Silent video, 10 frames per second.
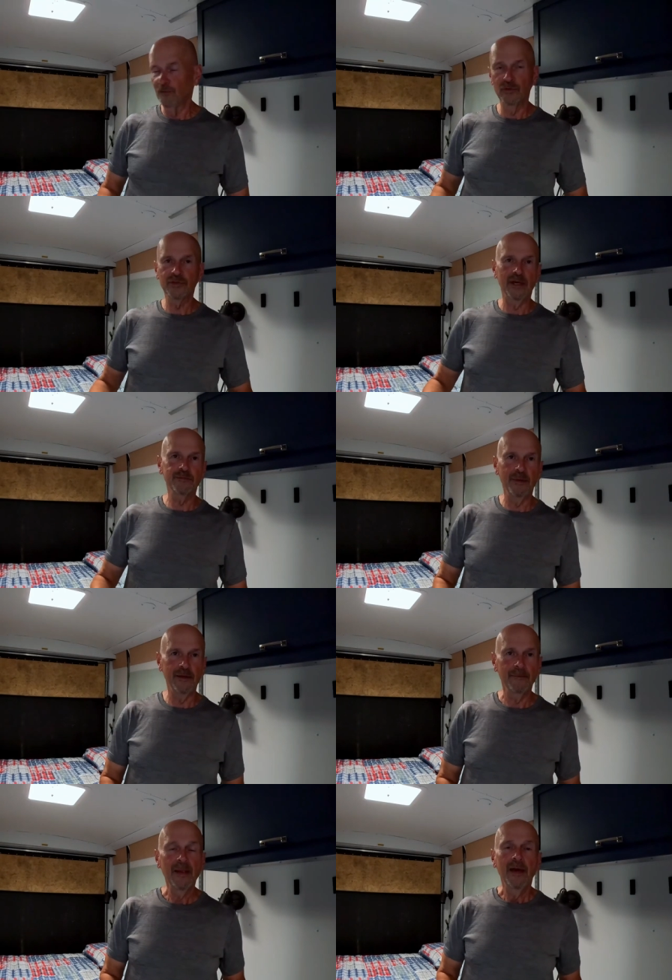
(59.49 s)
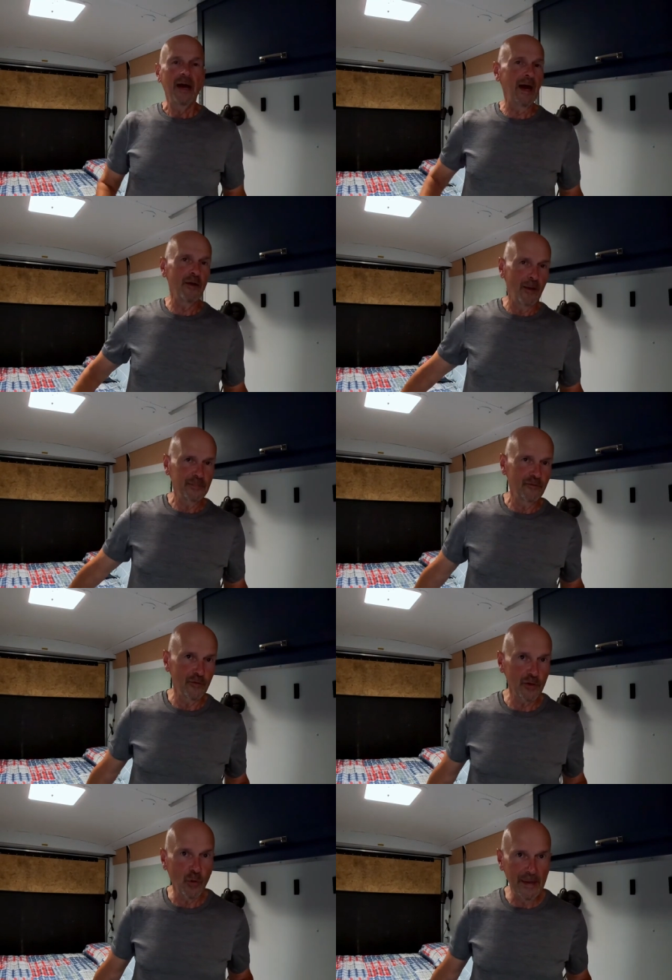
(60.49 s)
full size bed, I opted
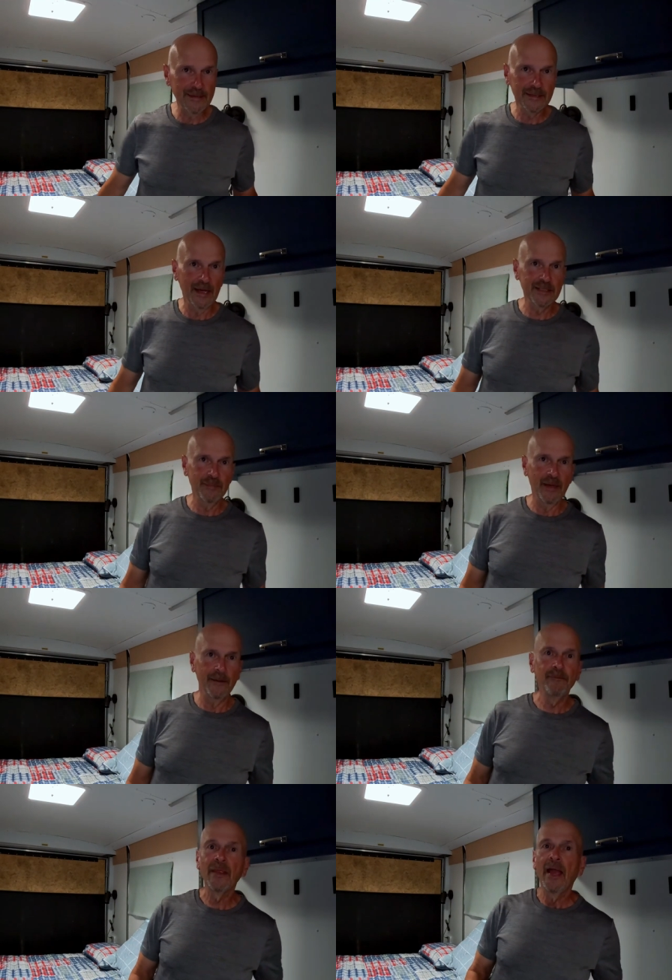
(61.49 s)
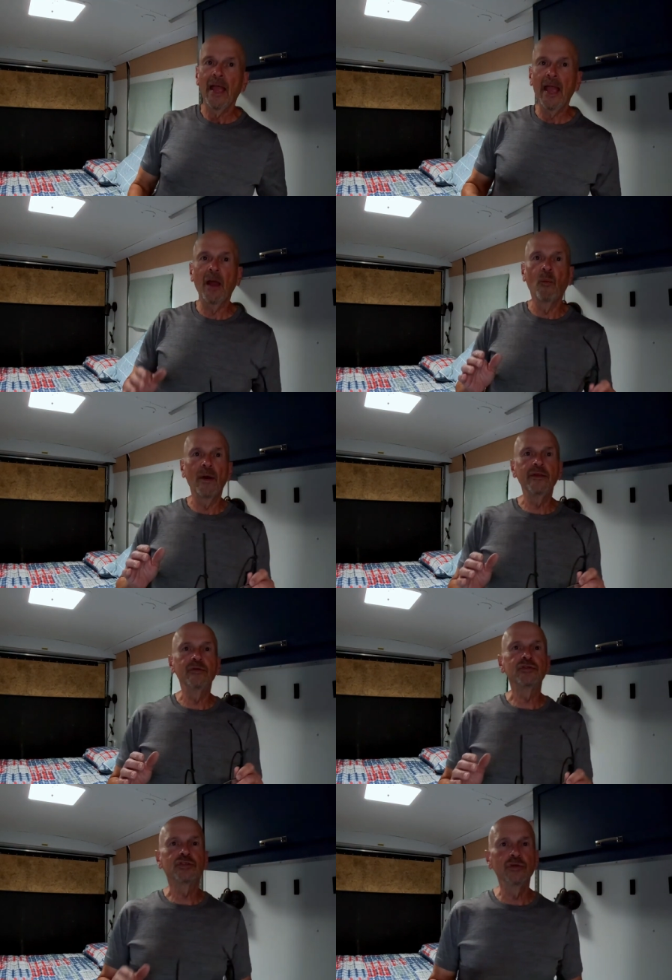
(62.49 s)
for a queen size bed. And when
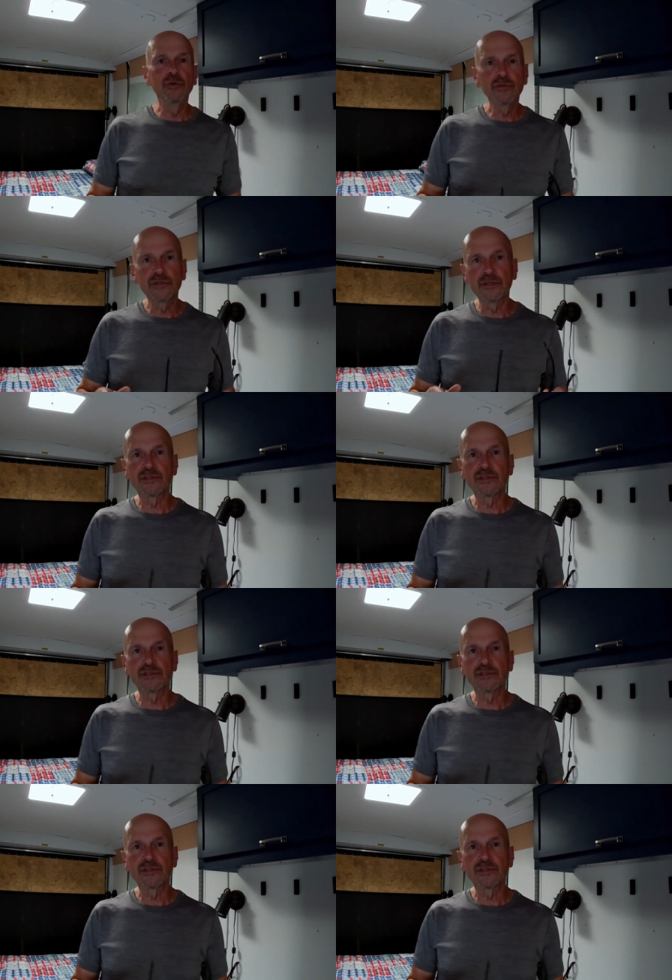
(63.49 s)
you choose the